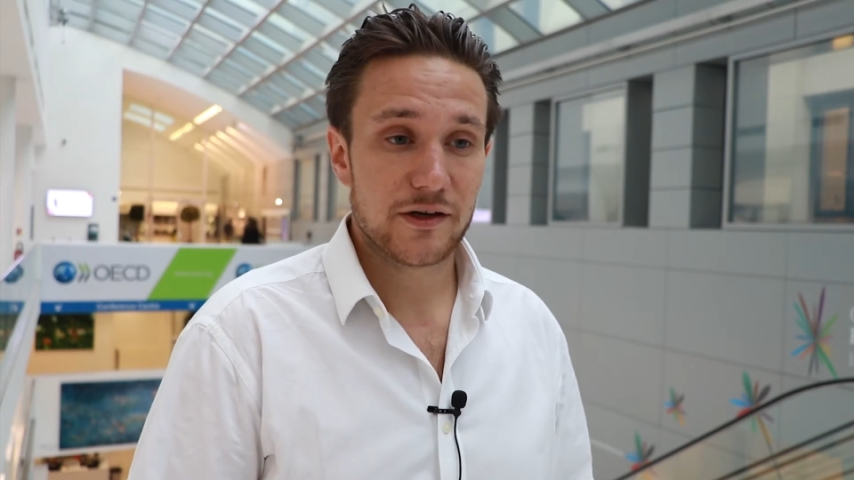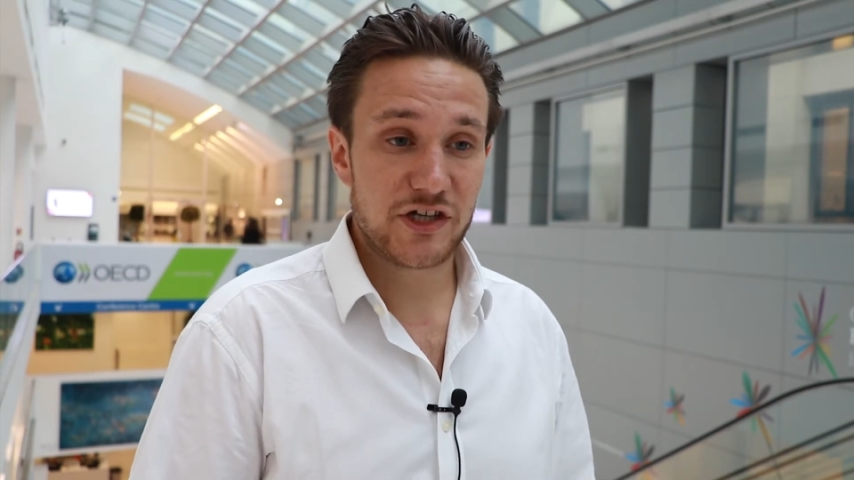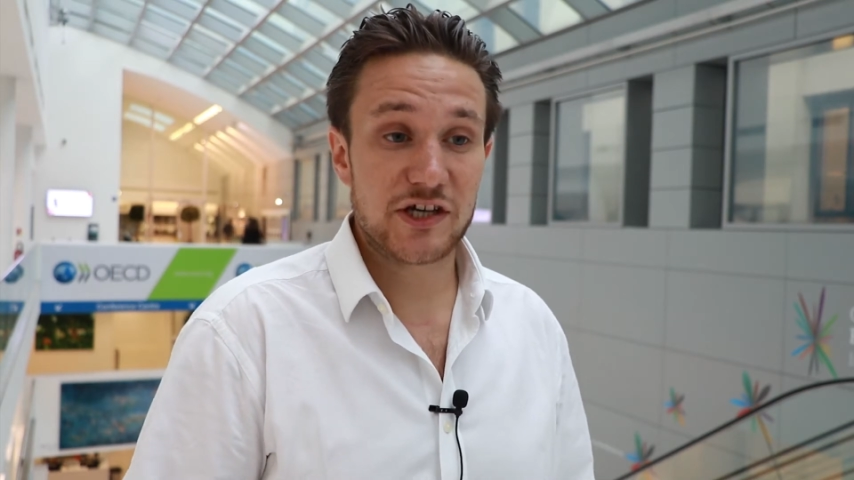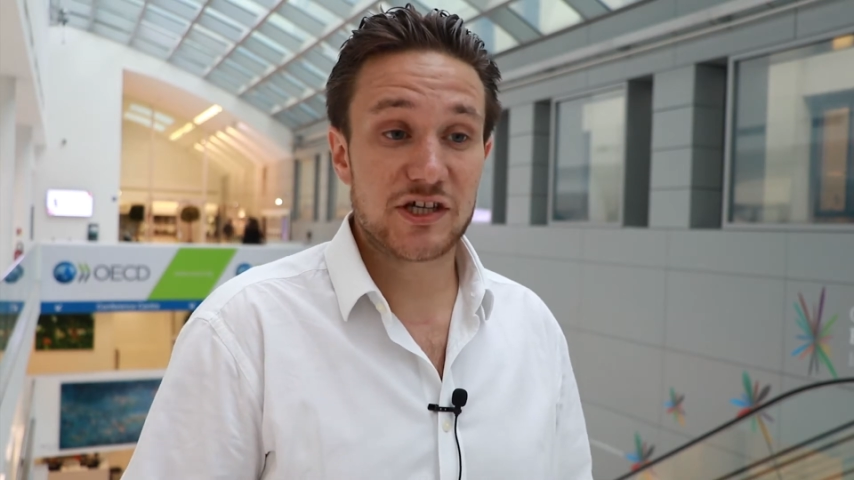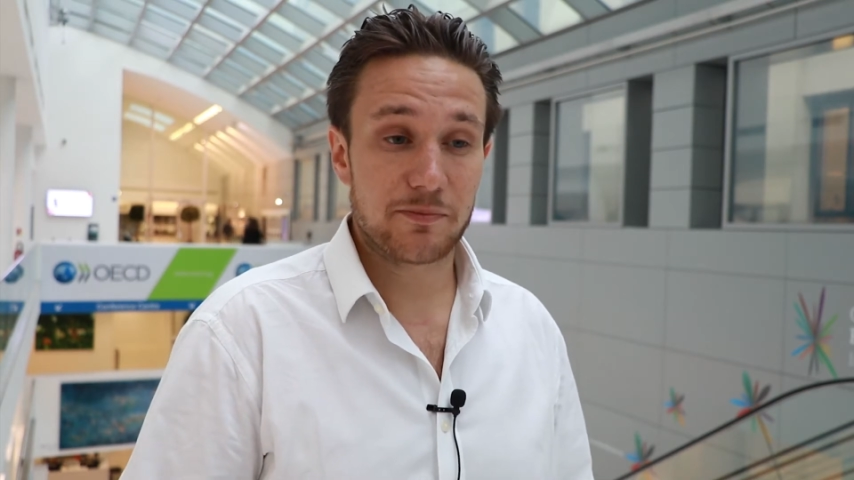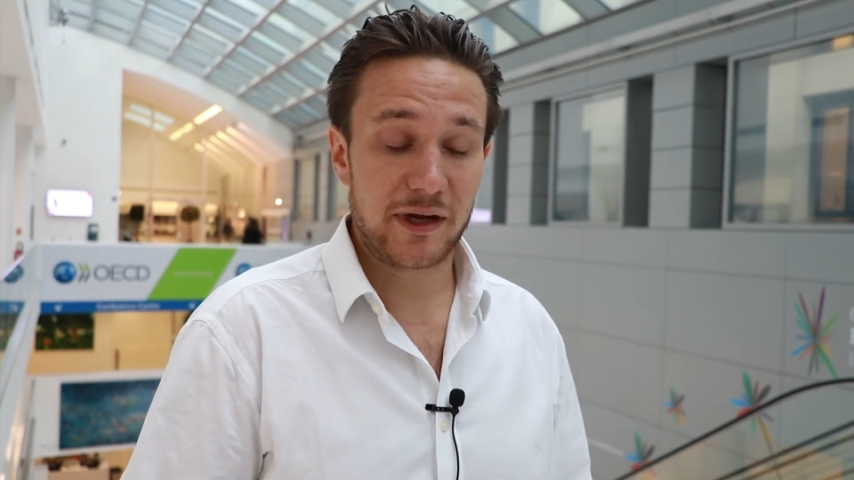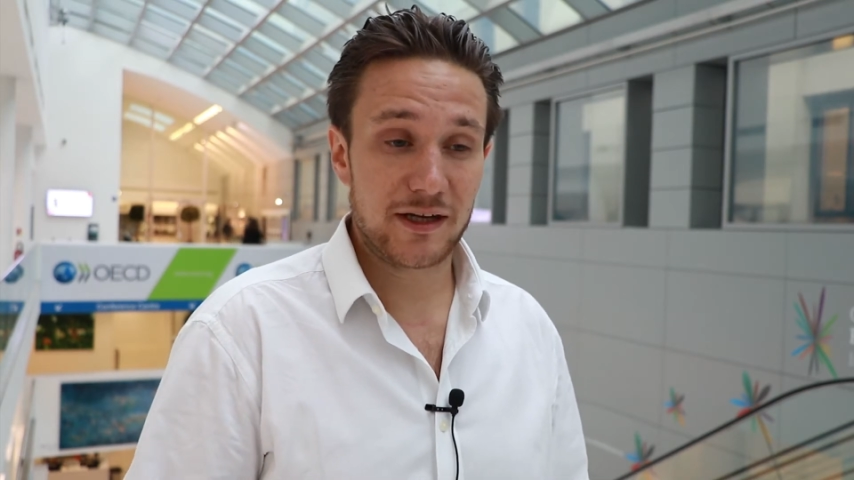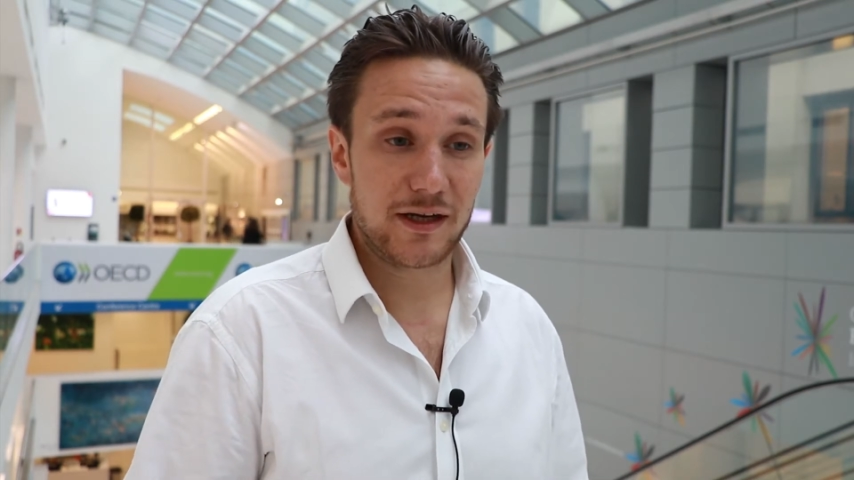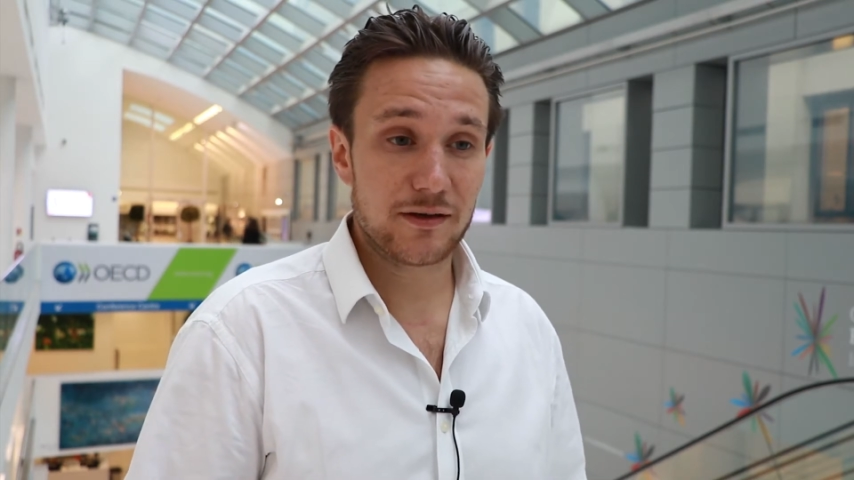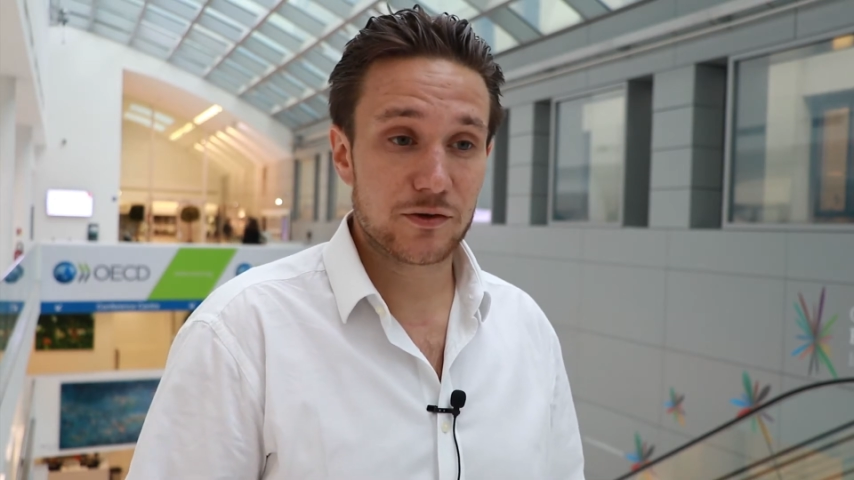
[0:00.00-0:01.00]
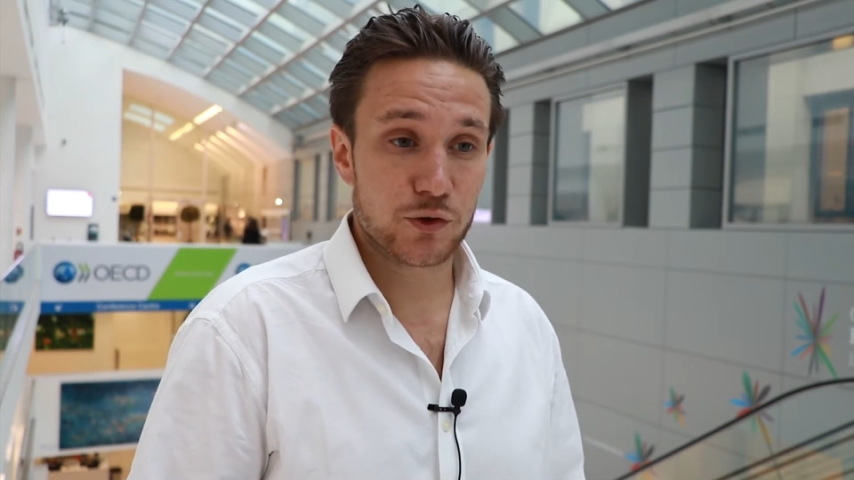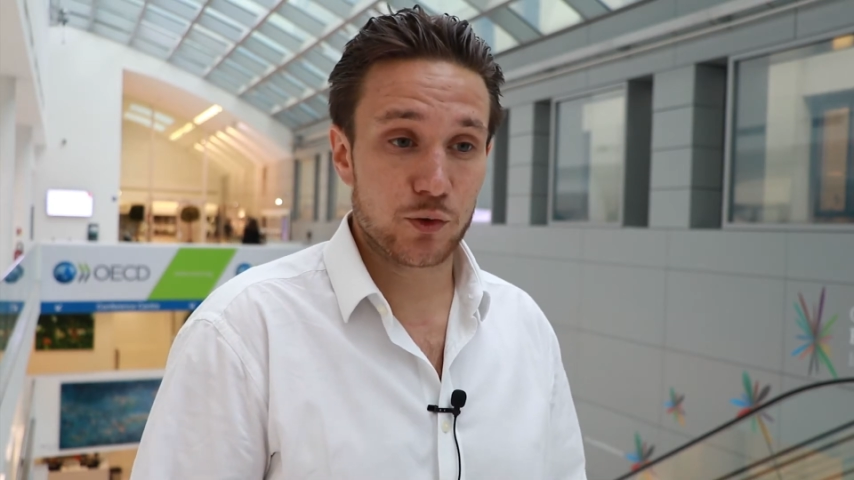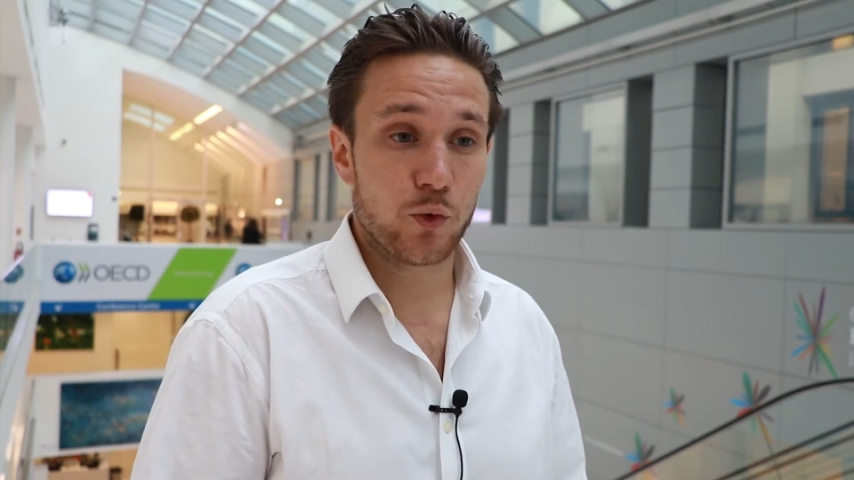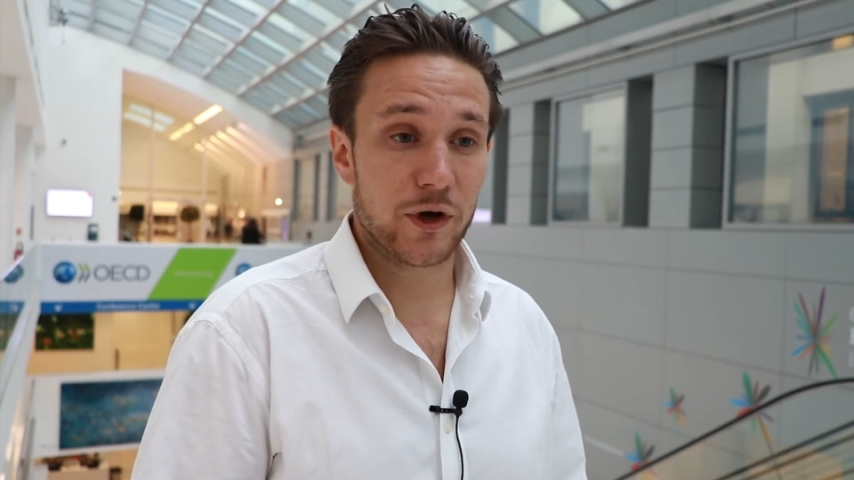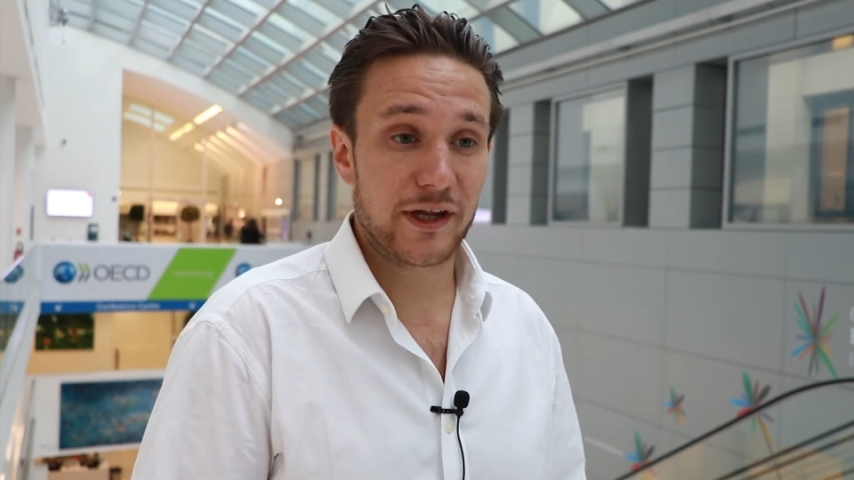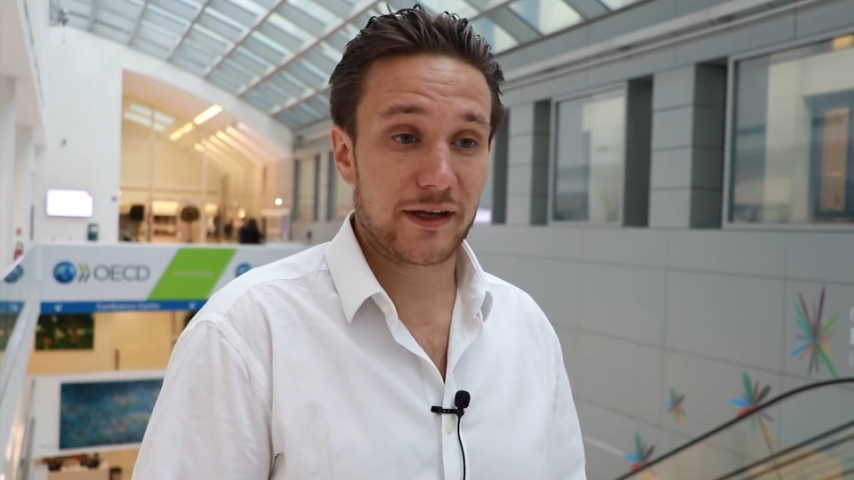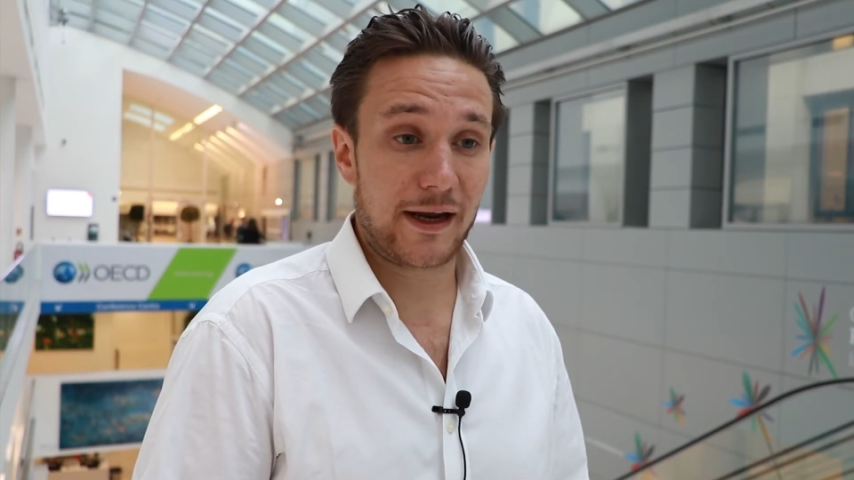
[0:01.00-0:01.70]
changed its mandate to one that